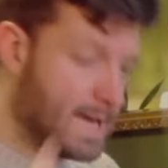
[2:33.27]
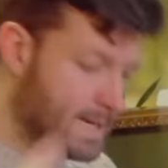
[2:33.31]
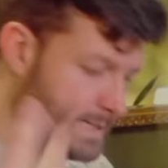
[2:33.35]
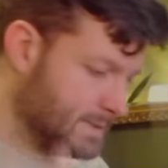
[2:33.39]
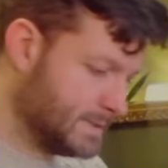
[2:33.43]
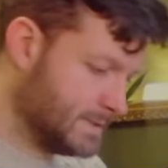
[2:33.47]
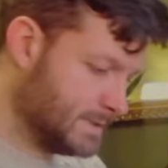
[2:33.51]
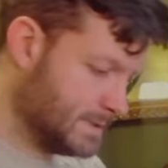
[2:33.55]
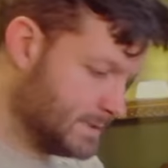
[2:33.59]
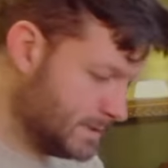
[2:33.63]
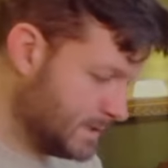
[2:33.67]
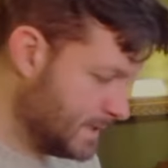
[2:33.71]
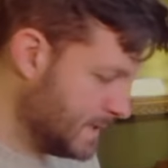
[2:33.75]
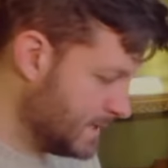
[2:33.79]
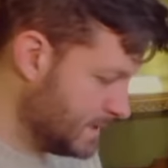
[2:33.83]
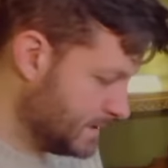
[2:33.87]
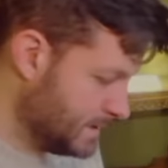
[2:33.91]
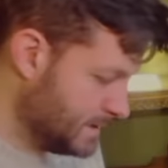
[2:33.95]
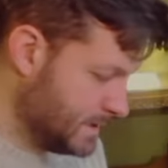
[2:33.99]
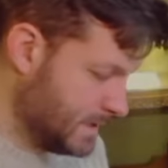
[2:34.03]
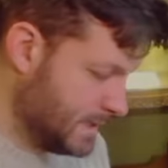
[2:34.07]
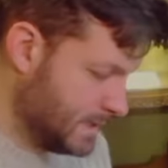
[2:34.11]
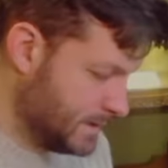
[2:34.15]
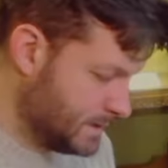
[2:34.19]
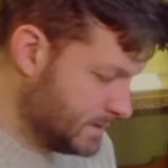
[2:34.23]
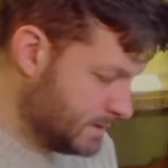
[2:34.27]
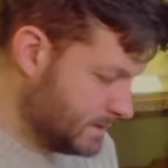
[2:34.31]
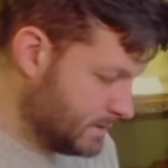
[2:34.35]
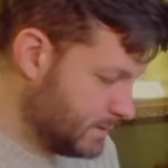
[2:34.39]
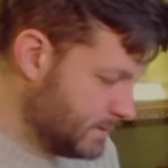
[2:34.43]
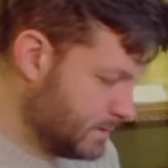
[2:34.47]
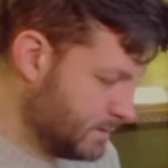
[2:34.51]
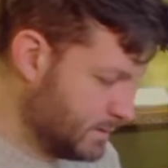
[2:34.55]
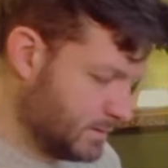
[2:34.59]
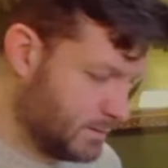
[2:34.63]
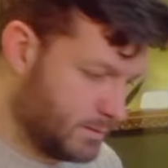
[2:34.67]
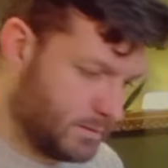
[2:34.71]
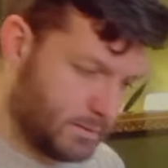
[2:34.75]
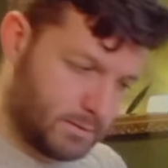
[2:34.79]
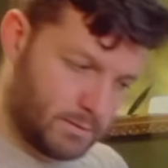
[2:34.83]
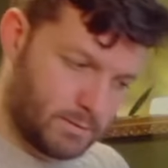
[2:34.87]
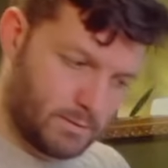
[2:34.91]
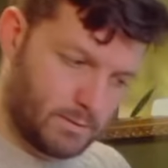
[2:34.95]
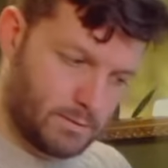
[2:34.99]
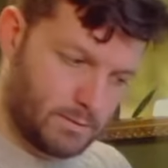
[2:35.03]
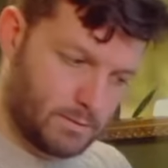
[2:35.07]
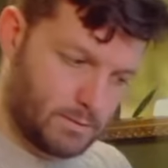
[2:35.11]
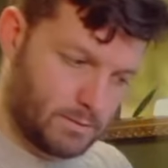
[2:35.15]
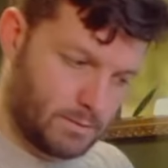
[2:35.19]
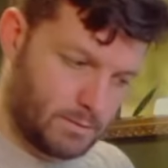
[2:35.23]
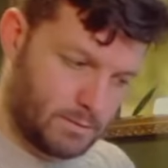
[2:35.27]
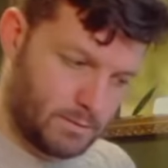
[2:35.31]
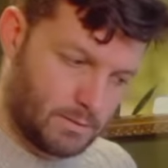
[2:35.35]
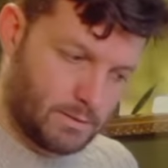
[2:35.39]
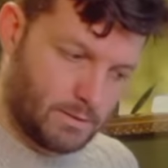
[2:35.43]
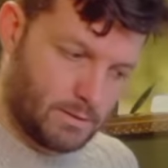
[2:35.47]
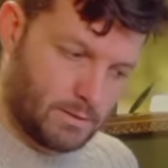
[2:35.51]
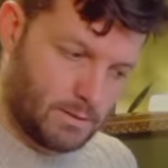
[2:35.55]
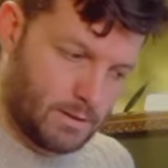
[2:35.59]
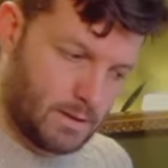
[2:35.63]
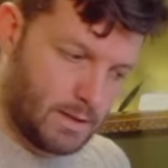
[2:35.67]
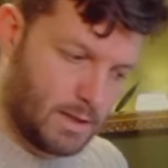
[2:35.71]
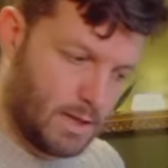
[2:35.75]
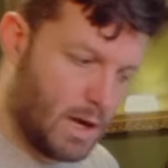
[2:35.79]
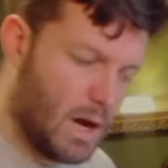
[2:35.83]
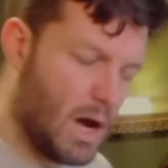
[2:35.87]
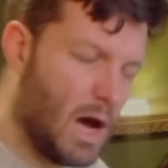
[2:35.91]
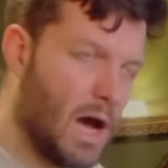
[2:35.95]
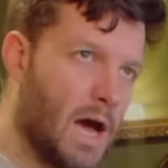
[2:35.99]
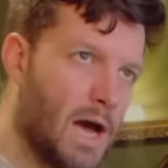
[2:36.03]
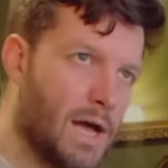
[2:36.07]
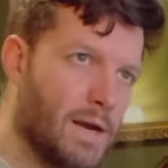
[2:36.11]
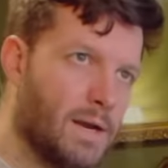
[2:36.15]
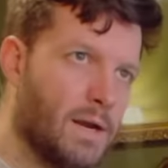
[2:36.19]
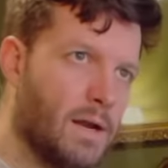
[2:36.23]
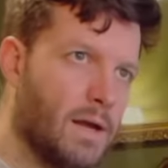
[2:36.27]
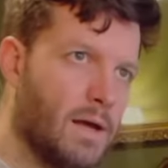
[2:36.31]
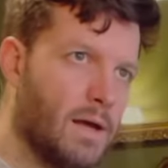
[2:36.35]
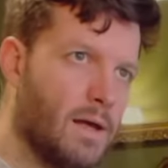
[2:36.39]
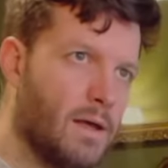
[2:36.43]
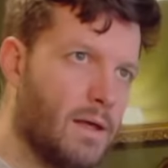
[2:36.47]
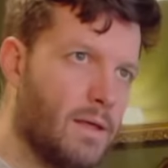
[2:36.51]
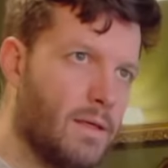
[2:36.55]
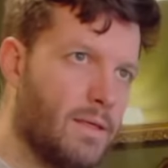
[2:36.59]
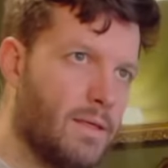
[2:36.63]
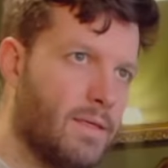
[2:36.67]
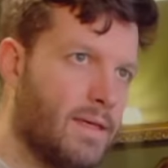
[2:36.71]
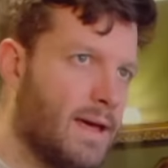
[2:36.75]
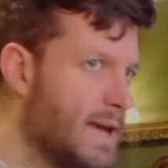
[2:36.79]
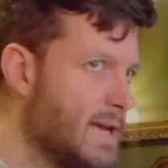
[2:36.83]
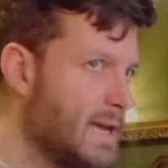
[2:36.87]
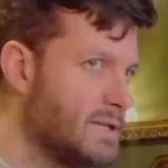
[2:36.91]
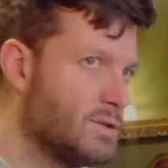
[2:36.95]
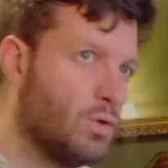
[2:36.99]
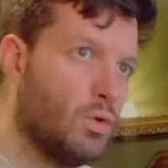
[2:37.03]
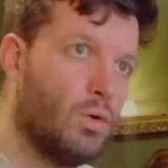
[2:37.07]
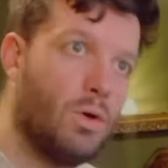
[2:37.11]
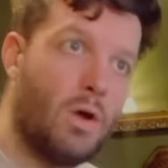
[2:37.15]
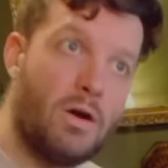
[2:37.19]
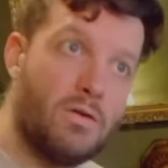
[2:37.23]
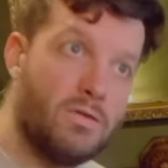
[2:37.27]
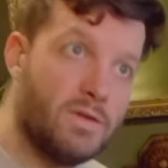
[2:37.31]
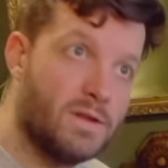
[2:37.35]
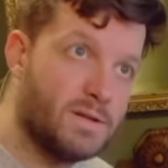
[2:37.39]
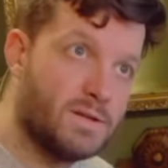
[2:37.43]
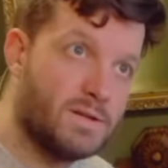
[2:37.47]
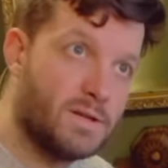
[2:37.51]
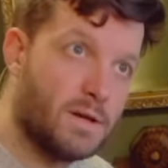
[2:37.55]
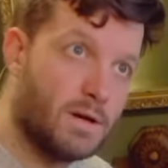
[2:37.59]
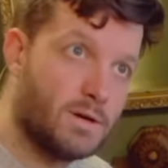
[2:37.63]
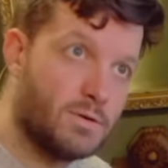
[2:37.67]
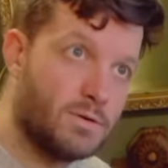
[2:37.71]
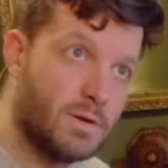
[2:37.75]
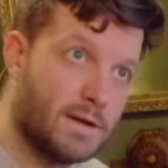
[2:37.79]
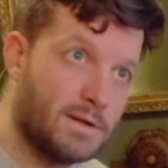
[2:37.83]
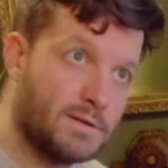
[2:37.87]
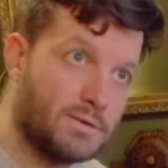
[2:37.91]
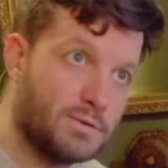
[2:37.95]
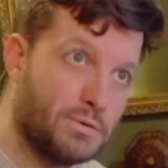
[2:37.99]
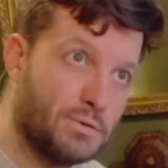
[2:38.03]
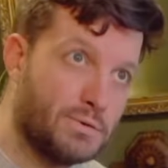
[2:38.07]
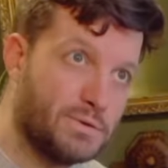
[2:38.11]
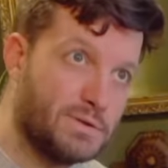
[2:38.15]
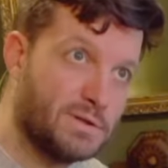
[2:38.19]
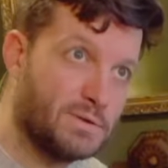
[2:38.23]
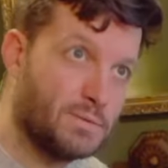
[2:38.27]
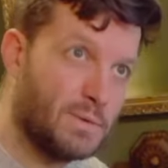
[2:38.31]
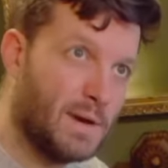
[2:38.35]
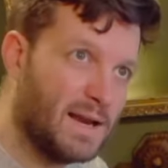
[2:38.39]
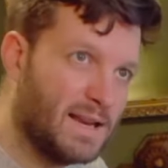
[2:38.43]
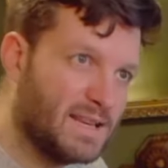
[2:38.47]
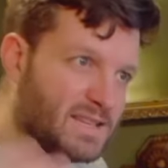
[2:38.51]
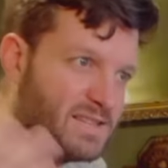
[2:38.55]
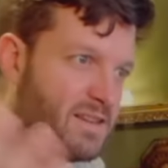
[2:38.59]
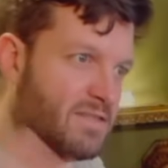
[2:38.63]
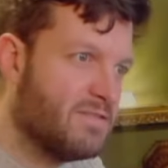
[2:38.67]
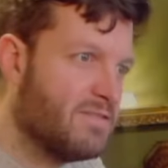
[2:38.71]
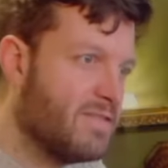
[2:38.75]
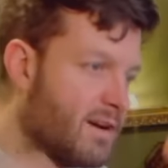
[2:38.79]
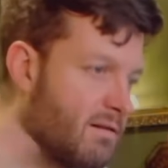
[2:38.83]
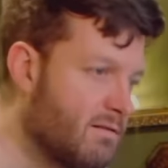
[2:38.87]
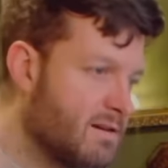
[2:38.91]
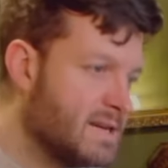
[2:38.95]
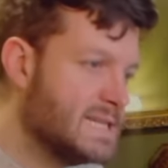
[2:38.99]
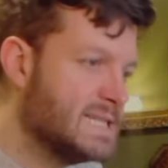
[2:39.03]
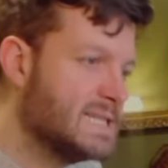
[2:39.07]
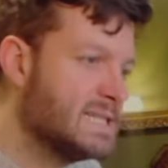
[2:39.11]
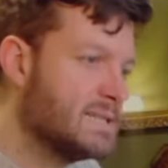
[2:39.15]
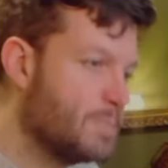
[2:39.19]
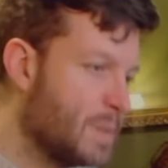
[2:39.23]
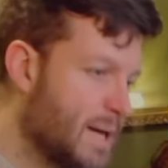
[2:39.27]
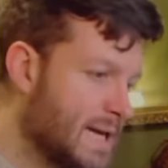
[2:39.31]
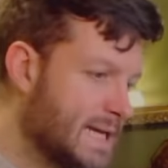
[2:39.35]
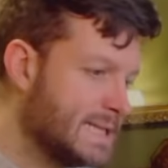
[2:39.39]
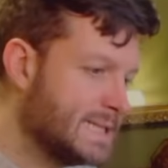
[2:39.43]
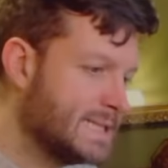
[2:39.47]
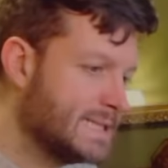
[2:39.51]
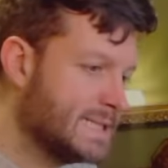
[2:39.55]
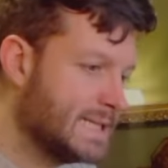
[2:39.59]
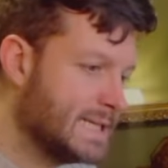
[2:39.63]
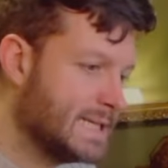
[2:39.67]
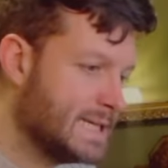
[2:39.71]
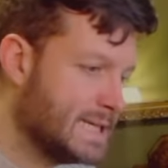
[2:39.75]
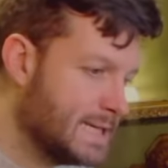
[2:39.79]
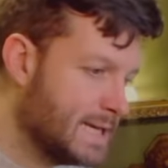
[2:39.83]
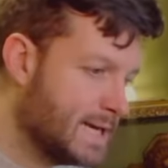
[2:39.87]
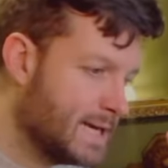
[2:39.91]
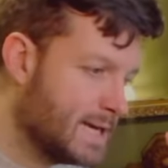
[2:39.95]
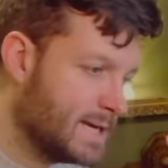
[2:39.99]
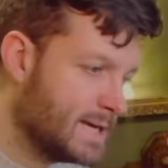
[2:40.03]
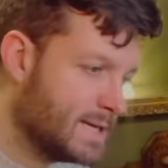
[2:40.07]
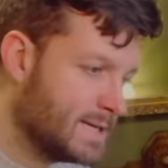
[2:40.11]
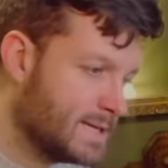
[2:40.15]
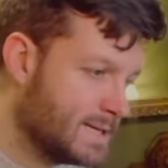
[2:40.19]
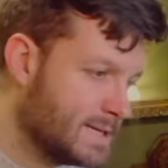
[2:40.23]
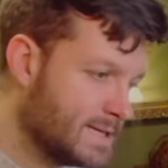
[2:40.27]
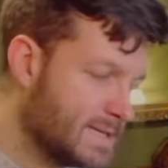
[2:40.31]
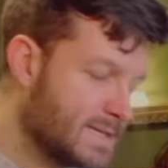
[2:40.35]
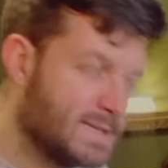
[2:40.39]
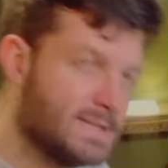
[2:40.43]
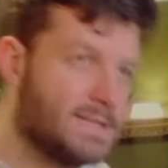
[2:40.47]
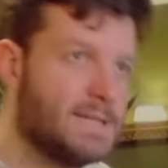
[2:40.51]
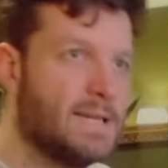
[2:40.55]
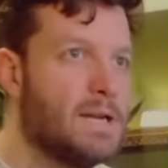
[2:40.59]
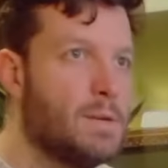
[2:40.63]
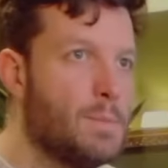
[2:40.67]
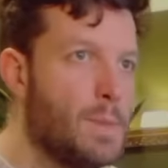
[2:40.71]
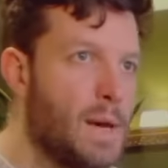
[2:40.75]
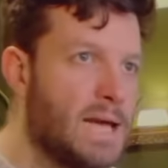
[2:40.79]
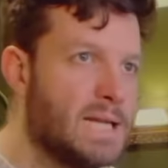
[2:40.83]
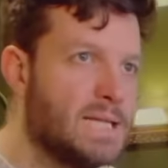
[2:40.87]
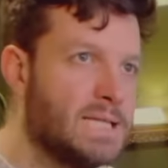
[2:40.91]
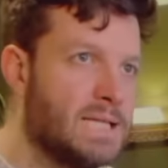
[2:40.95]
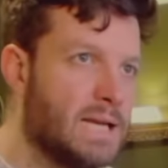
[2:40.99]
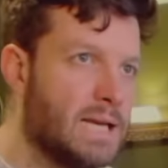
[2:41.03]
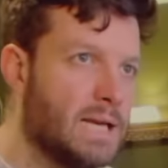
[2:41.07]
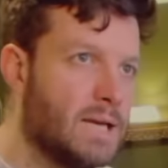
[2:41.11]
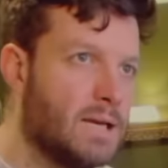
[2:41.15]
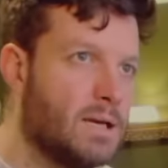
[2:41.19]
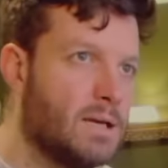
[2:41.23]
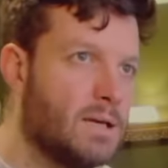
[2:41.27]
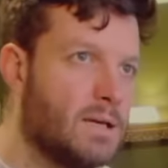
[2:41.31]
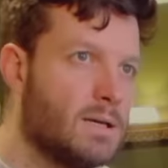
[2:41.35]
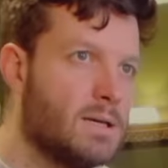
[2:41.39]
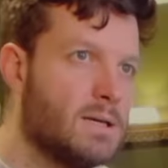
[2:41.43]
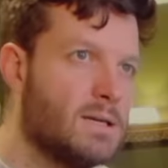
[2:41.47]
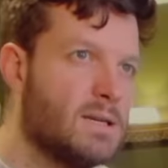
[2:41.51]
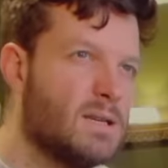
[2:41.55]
has this, and that is all over the Star Trek scores as well. It's a very spacey, cinematic